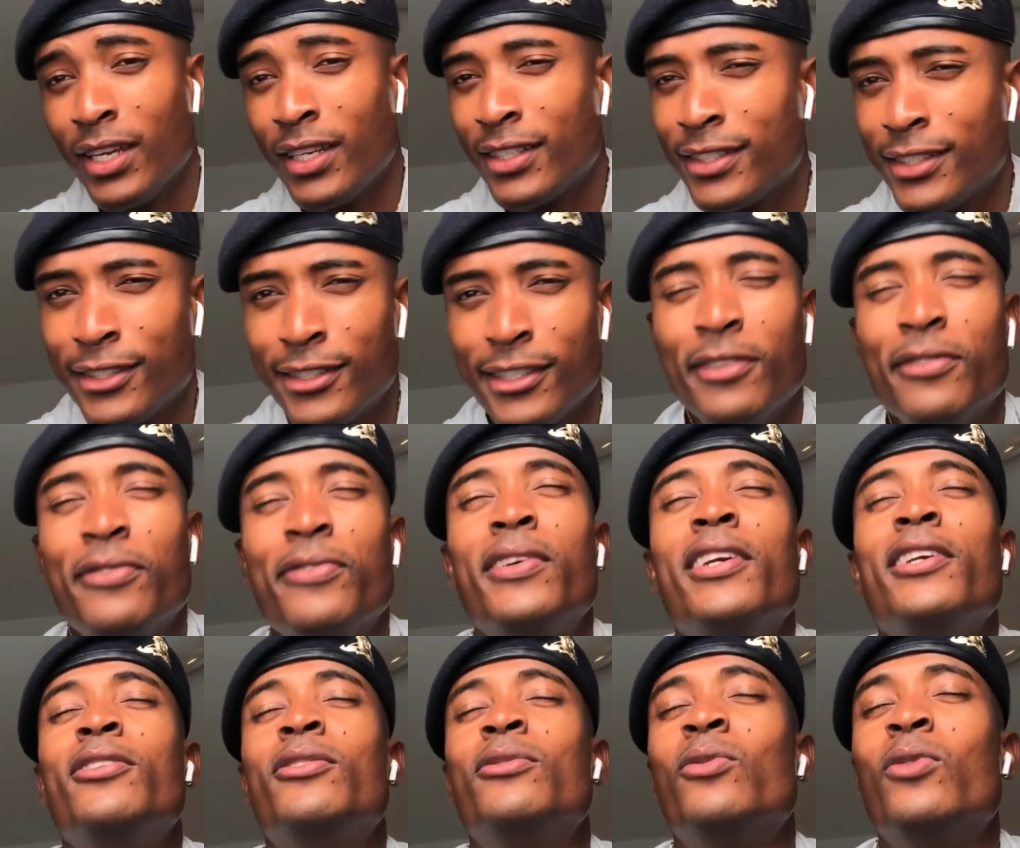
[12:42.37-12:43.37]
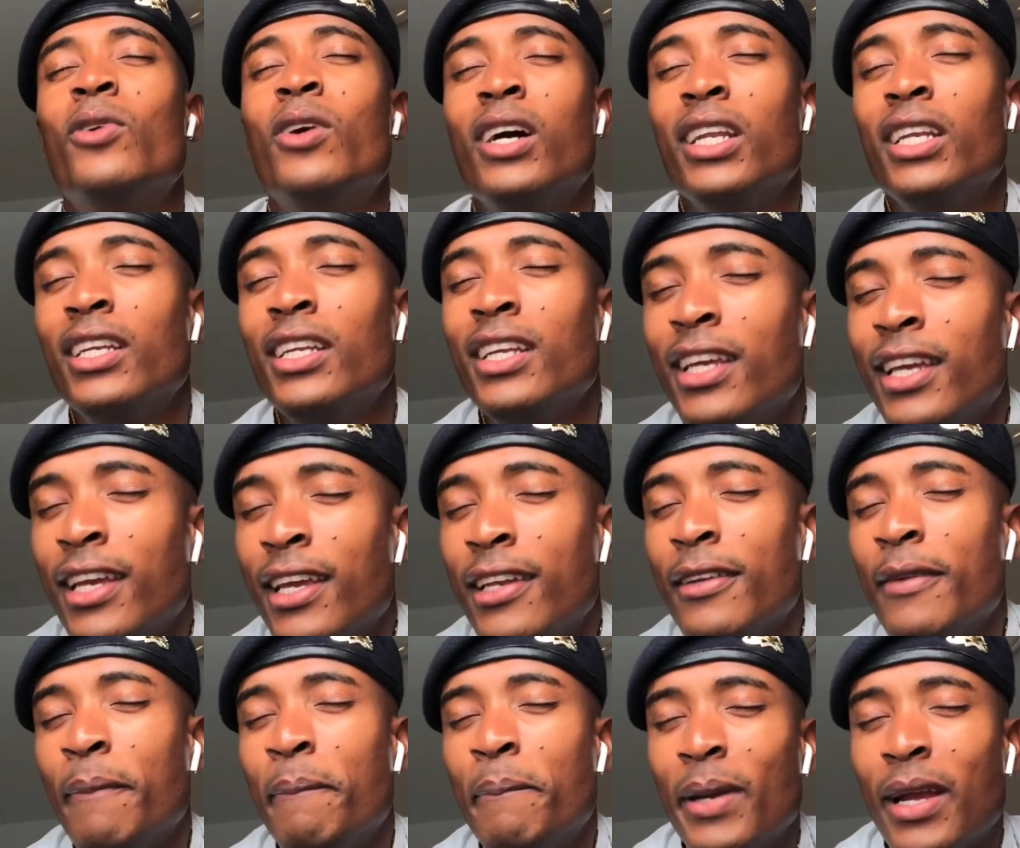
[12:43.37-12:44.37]
because in phase one
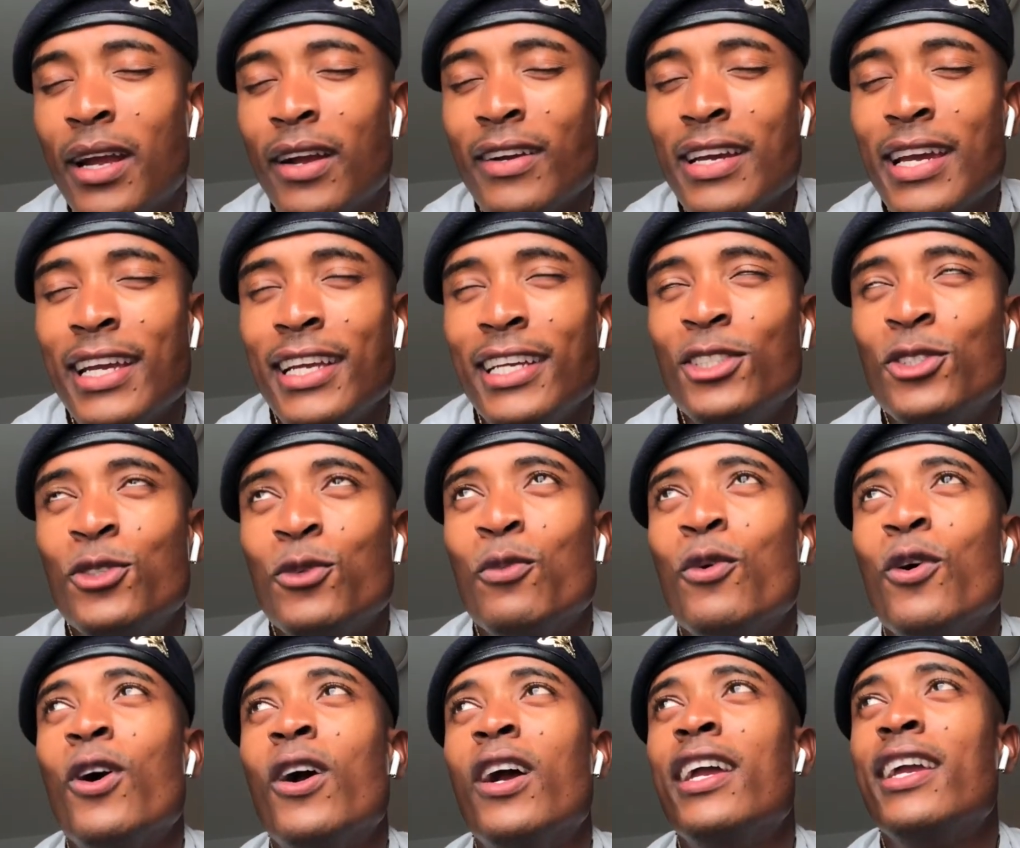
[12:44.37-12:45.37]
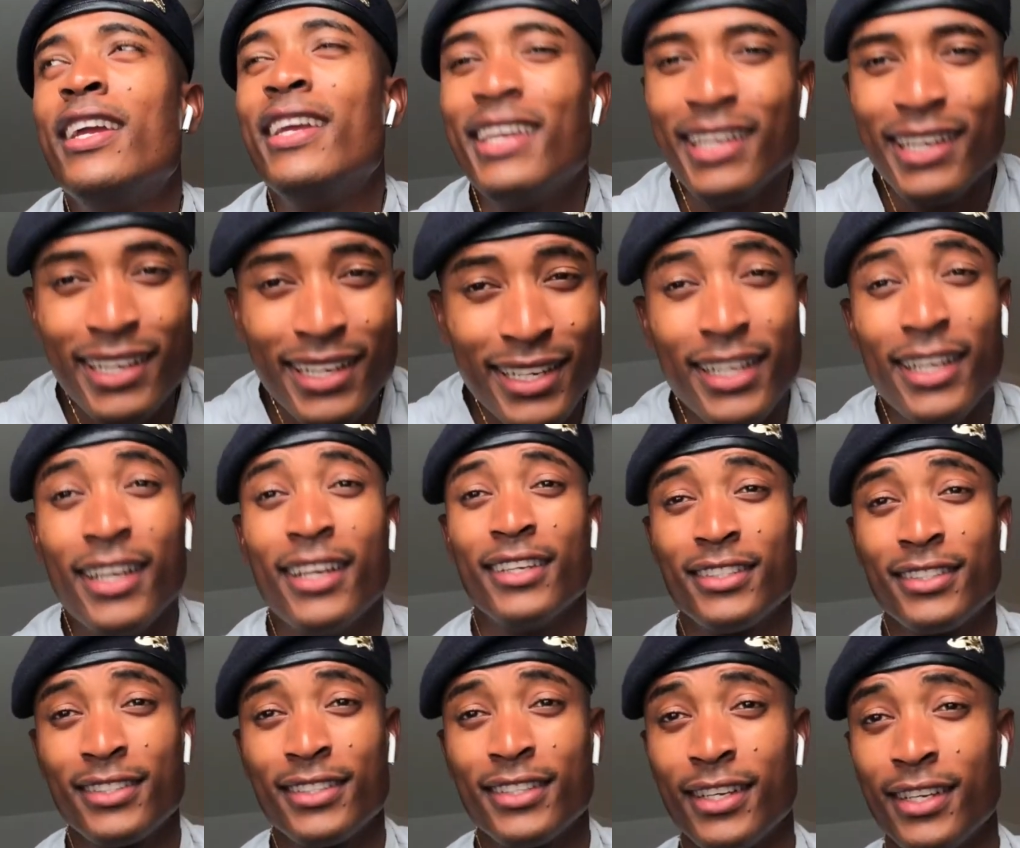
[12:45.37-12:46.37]
the berets were
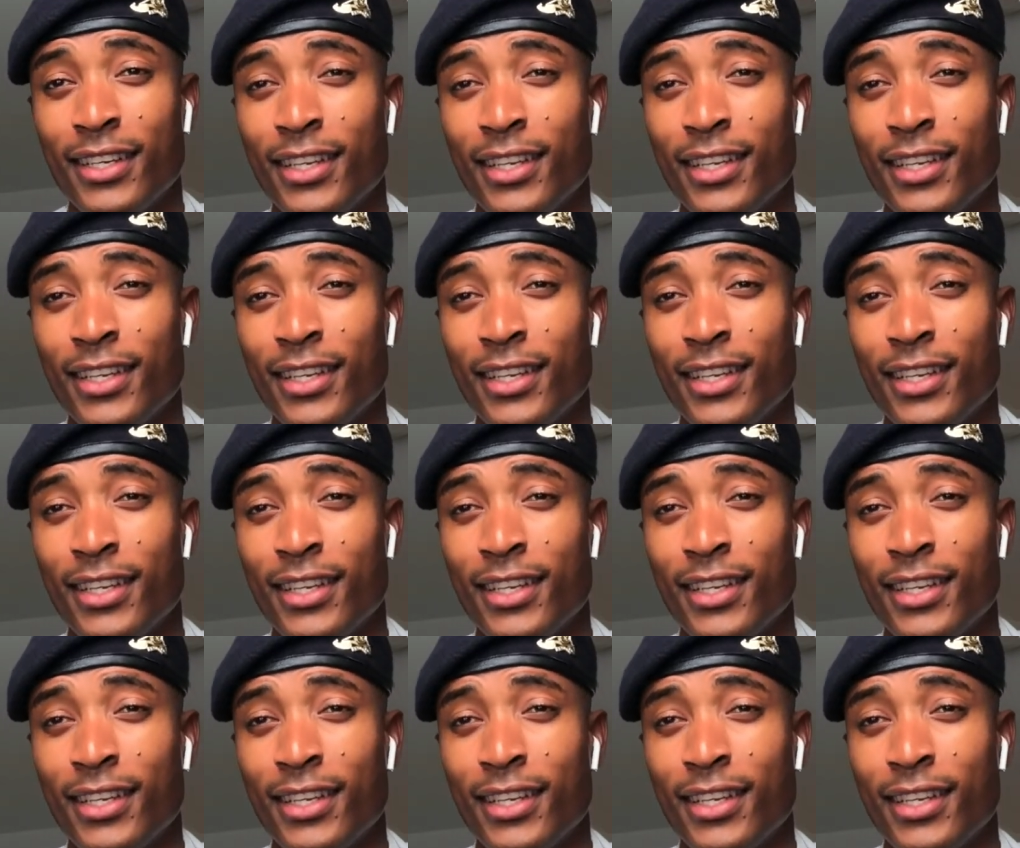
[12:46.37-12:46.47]
hideous.